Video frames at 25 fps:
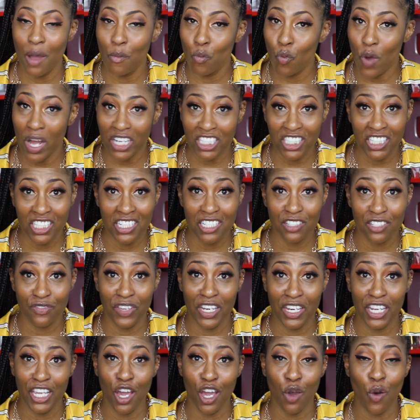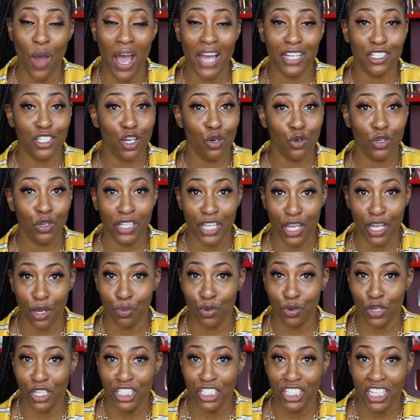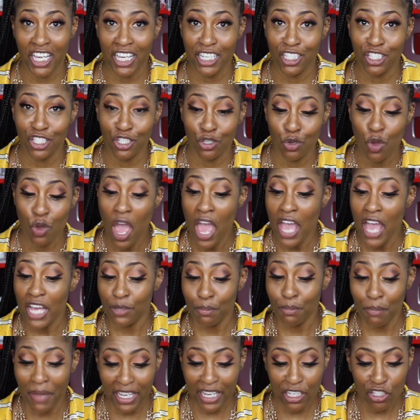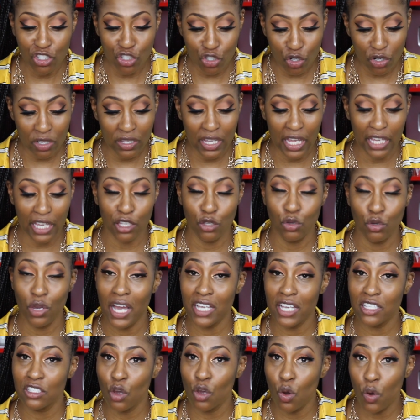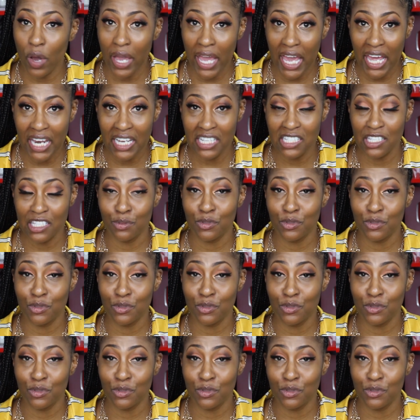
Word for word: um, watching this video. I totally appreciate you. Make sure that you guys go ahead and